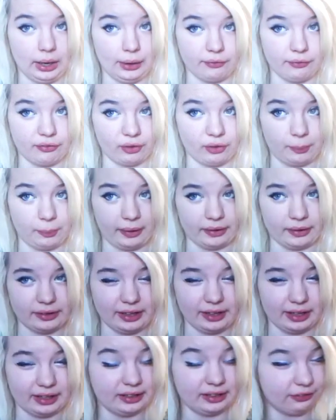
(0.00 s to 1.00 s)
for about
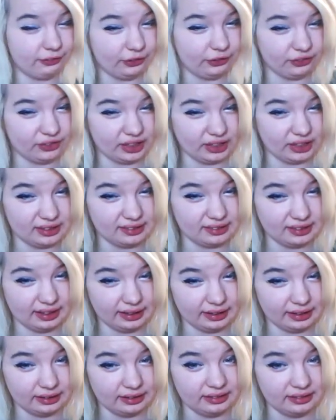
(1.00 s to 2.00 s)
10 to 15
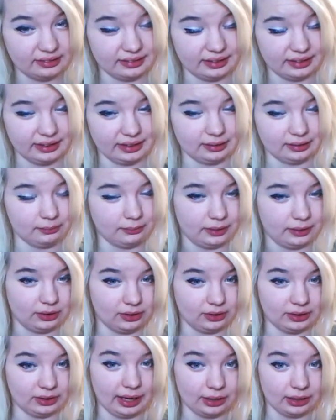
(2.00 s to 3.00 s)
seconds. It can be
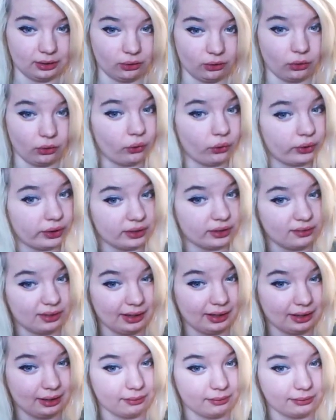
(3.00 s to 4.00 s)
that long, or it can
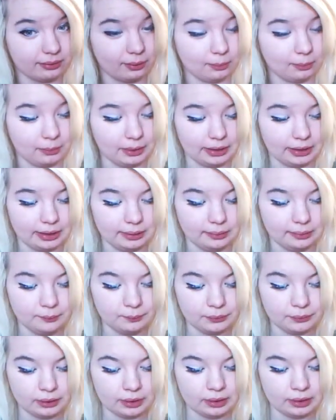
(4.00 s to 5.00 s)
take up to a minute.
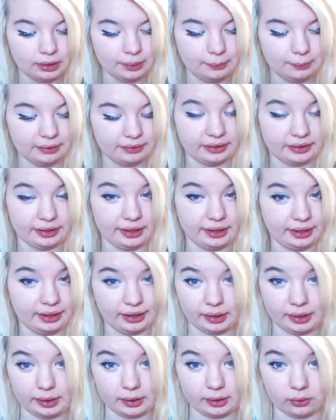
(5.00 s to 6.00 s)
But if they
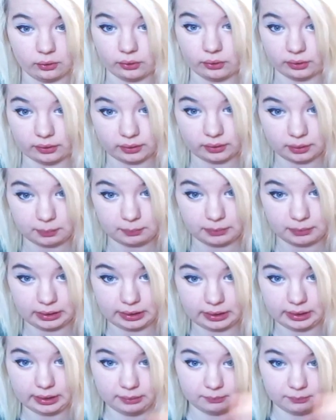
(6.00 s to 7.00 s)
hurt any longer than a
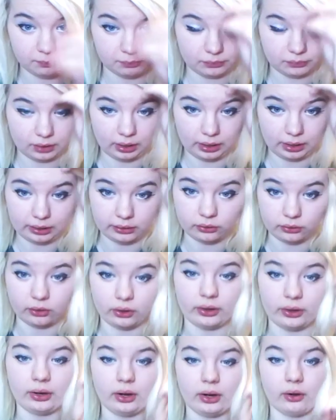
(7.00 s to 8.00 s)
minute and you're
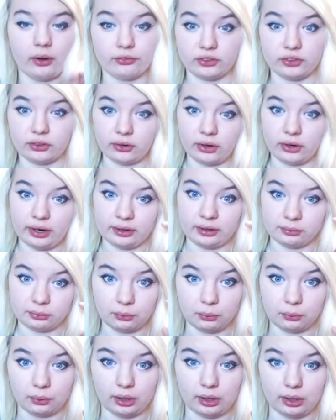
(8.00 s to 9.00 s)
after your eyes
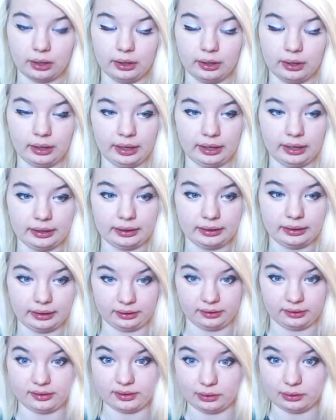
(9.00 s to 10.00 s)
water and
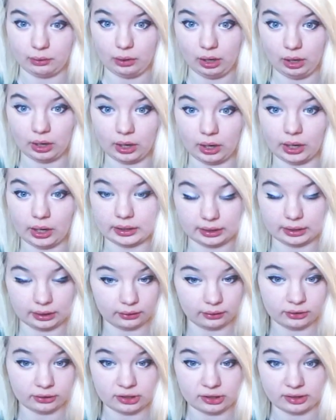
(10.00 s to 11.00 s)
they still hurt, then
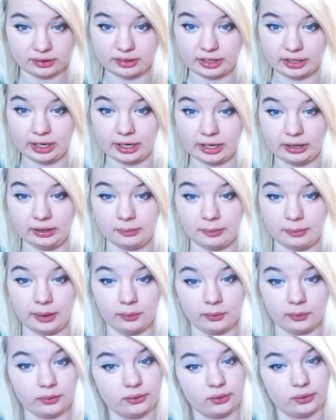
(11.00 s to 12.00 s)
I suggest taking them
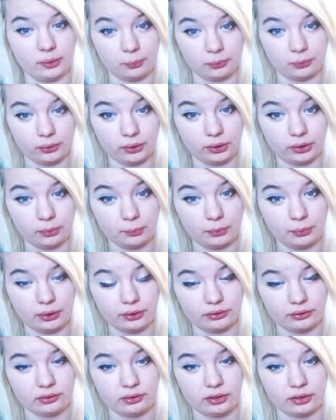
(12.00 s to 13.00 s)
out, because they've probably gone
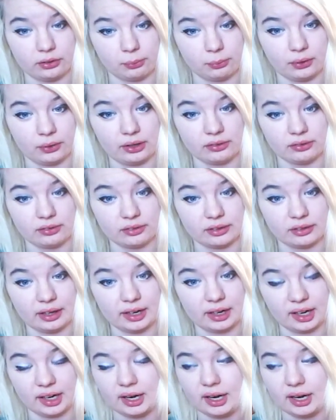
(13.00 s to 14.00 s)
past their expiration
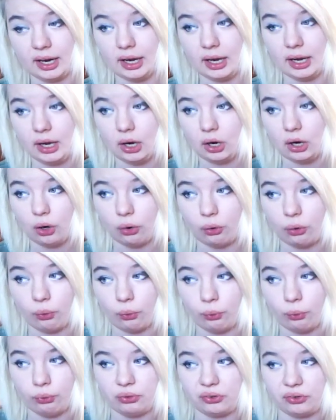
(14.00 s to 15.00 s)
date.
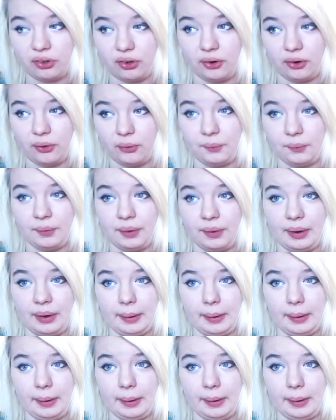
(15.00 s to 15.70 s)
Also,